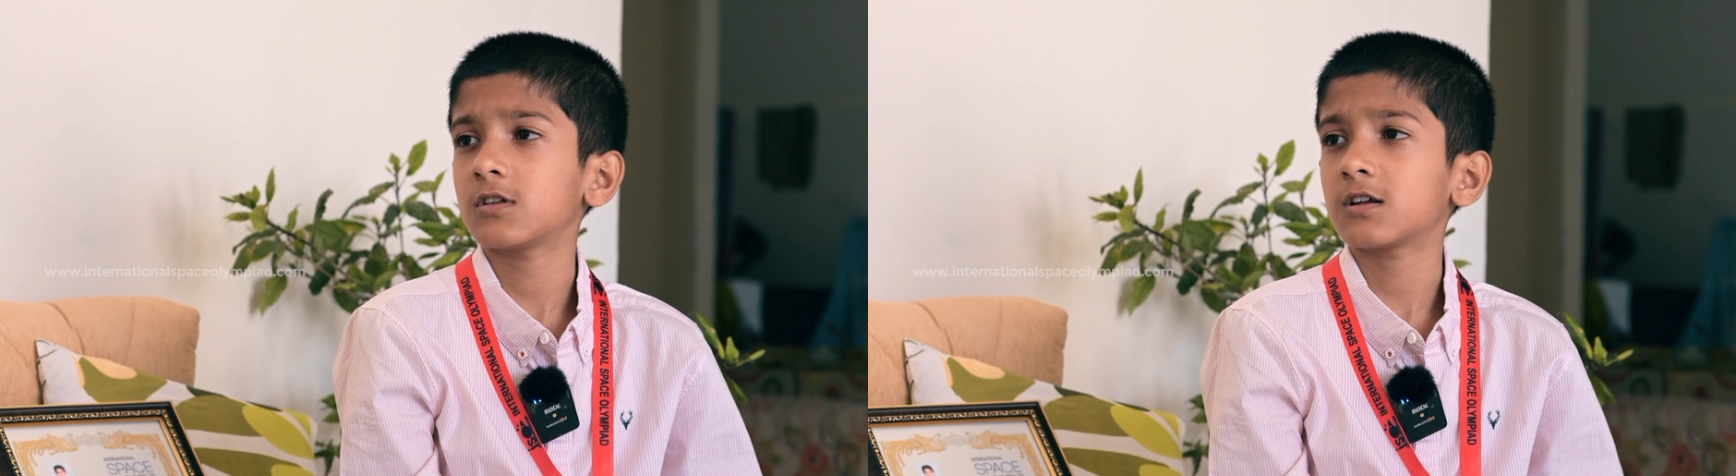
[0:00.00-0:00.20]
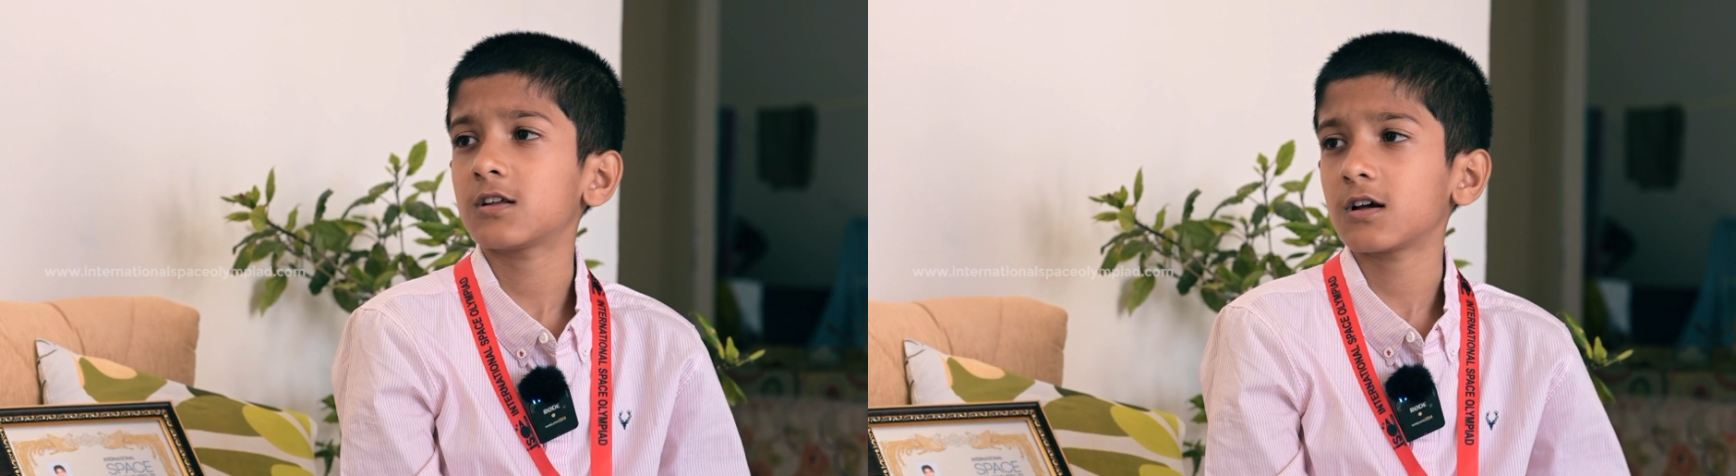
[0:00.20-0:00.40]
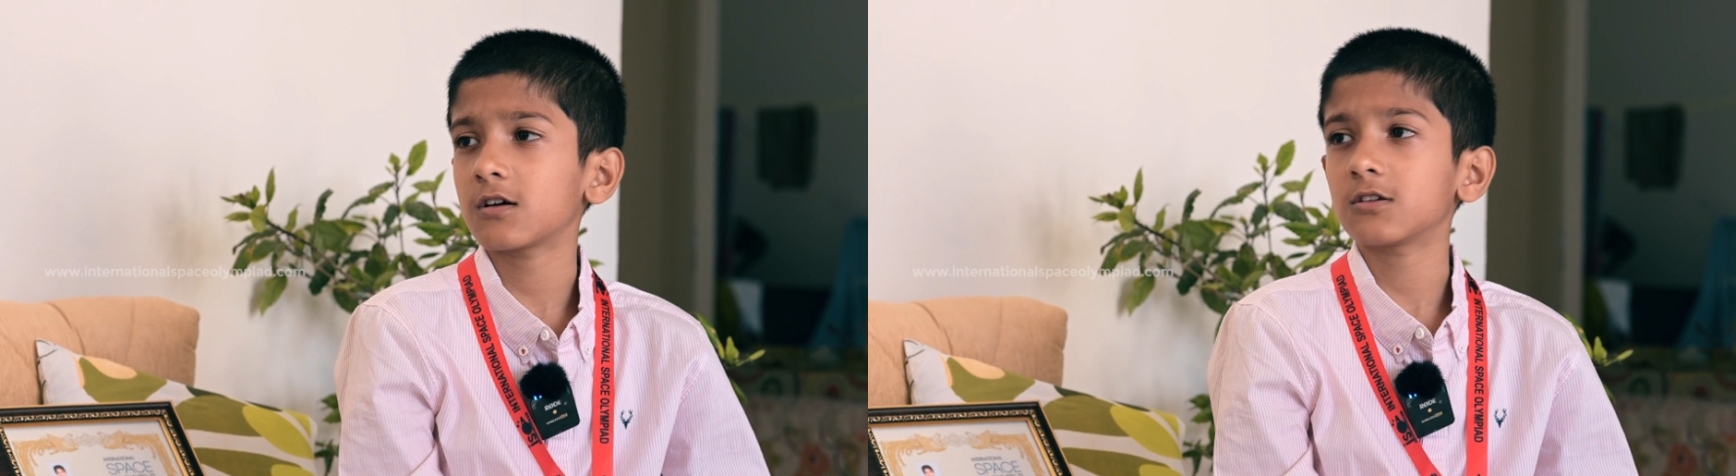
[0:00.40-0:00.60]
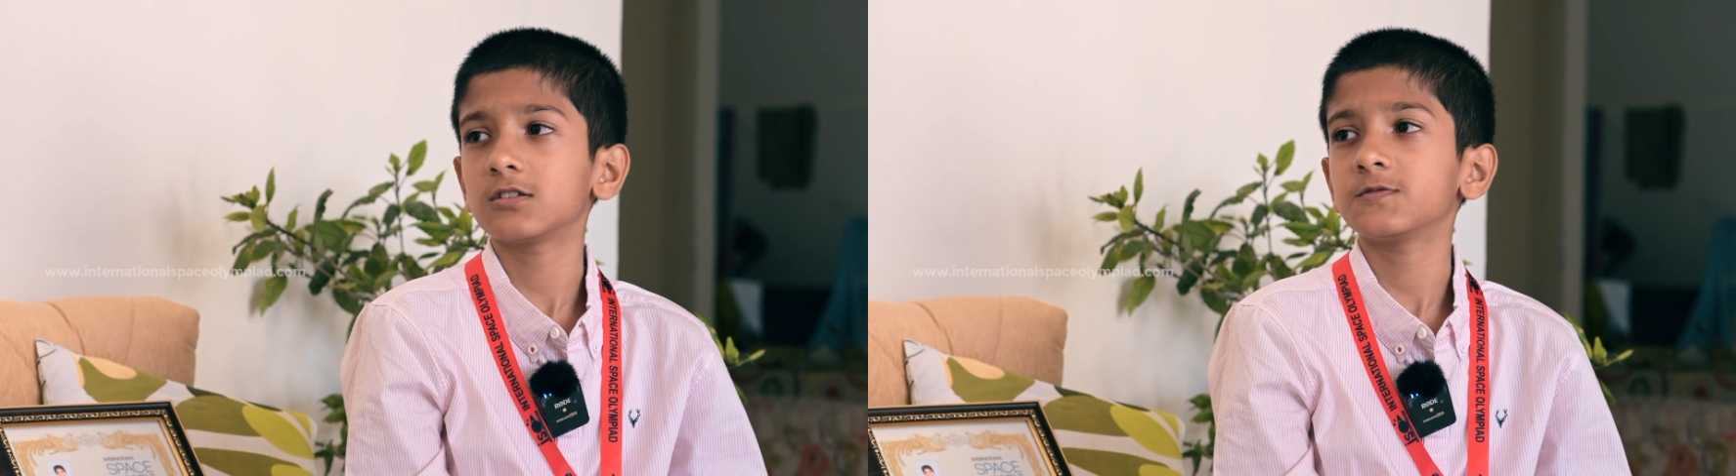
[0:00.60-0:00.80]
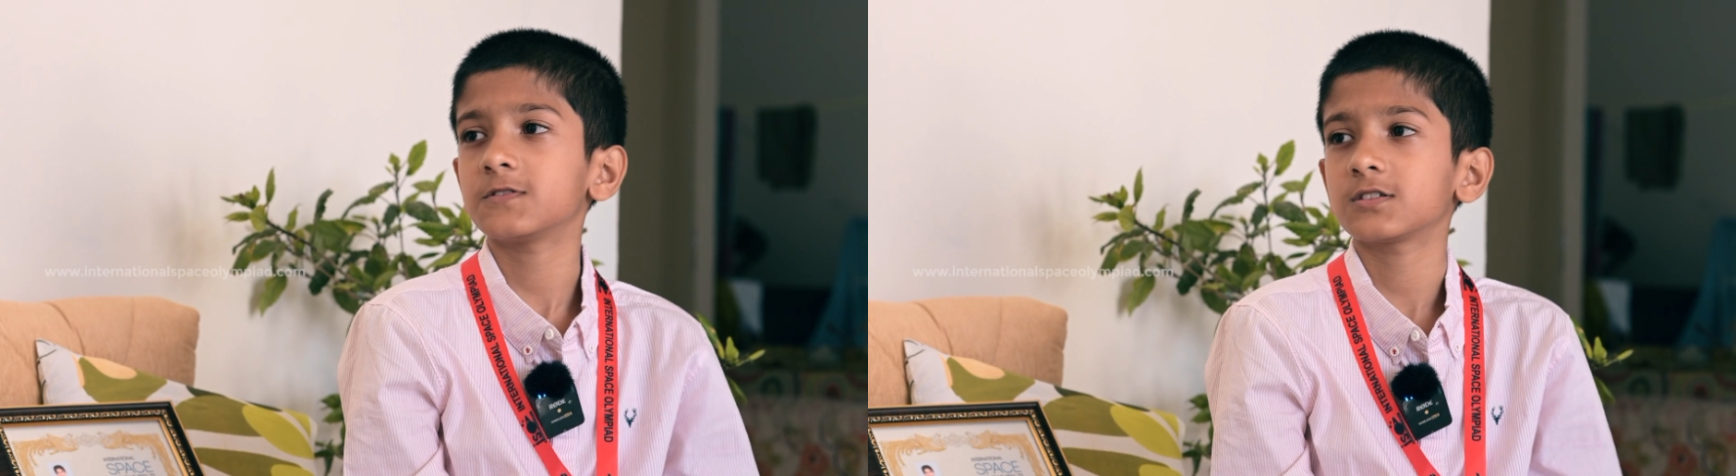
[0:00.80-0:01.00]
that I
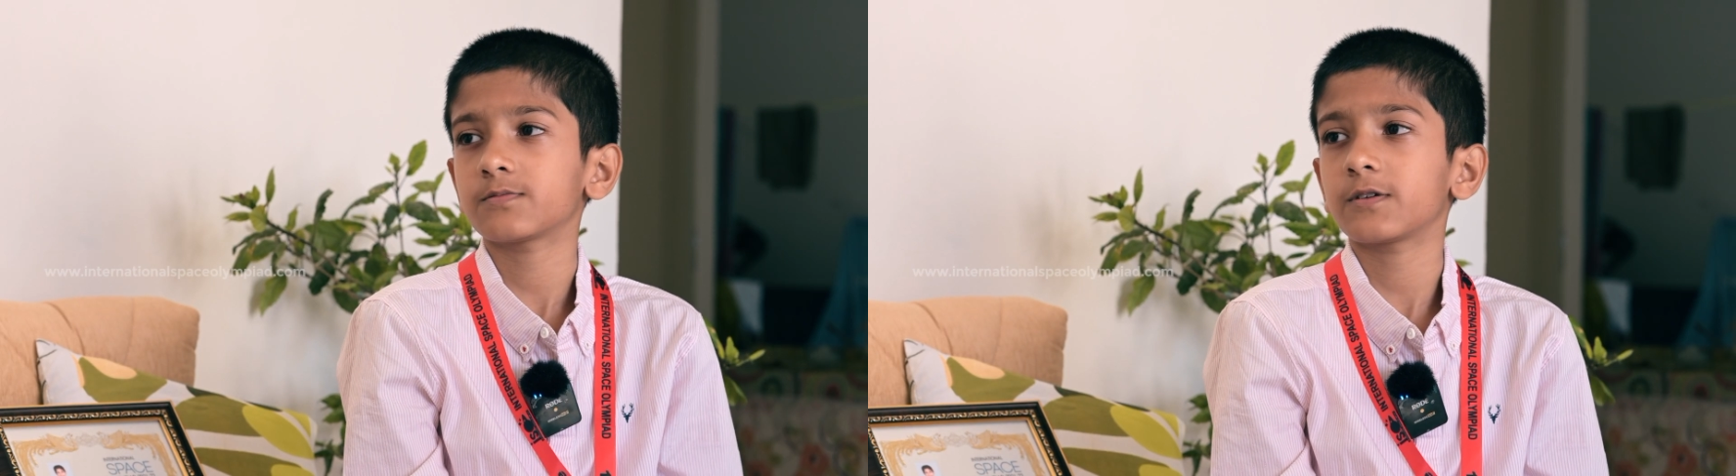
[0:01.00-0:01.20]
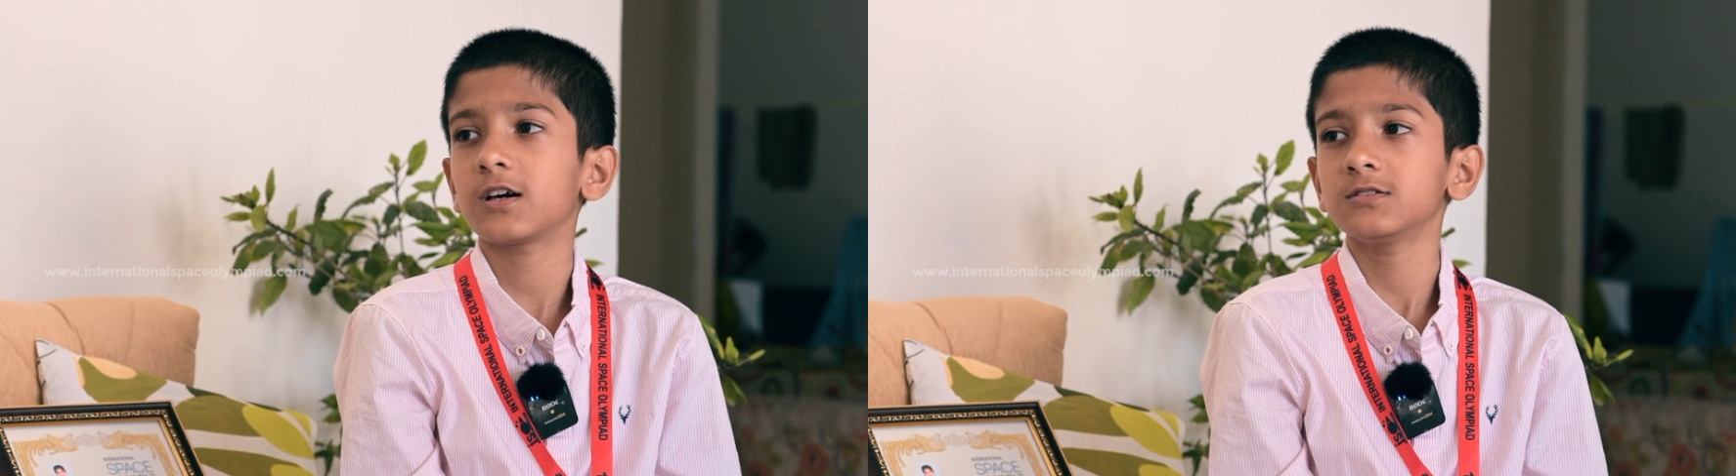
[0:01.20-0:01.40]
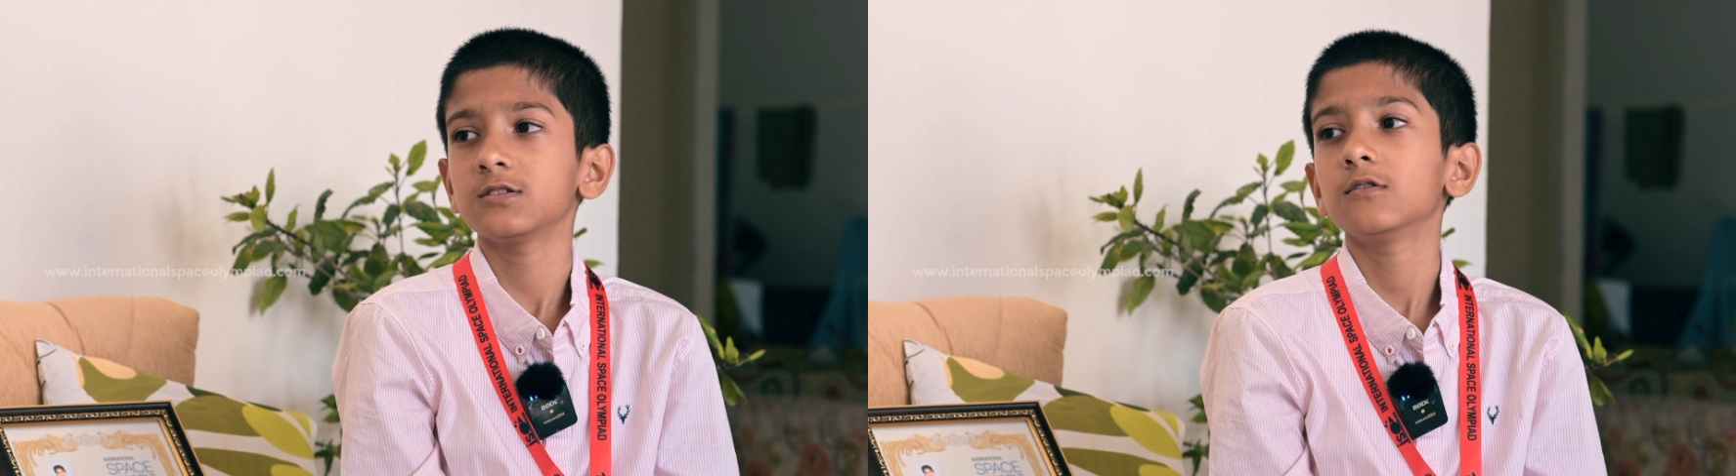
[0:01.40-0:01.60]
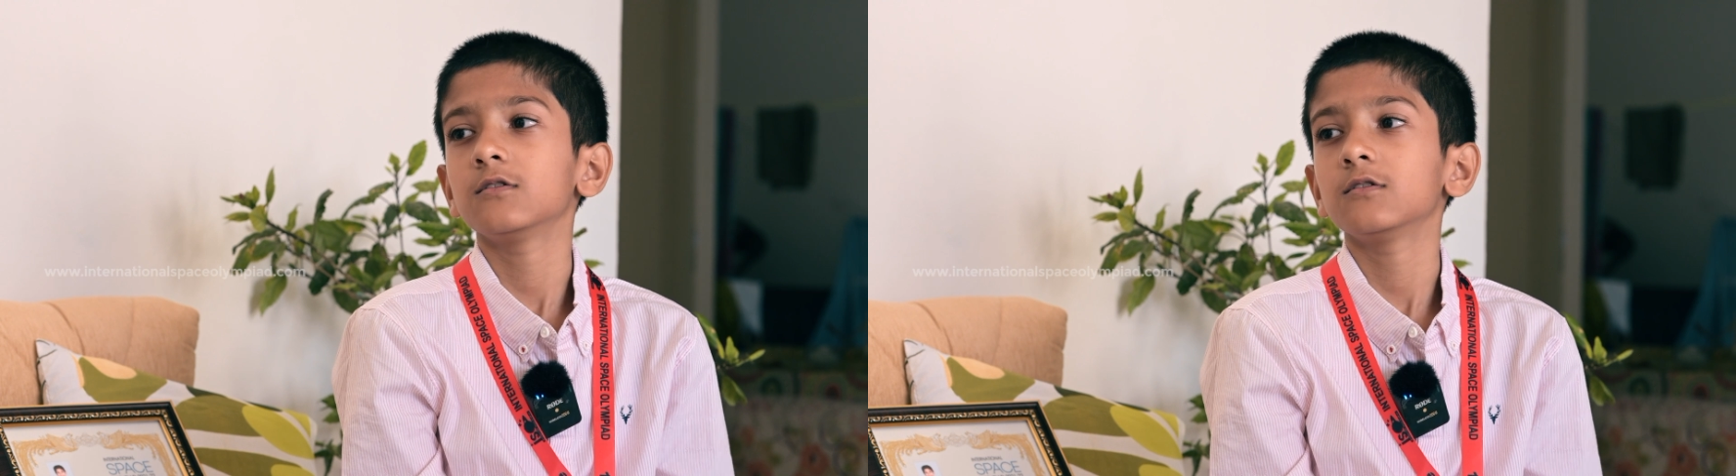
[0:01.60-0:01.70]
got the first prize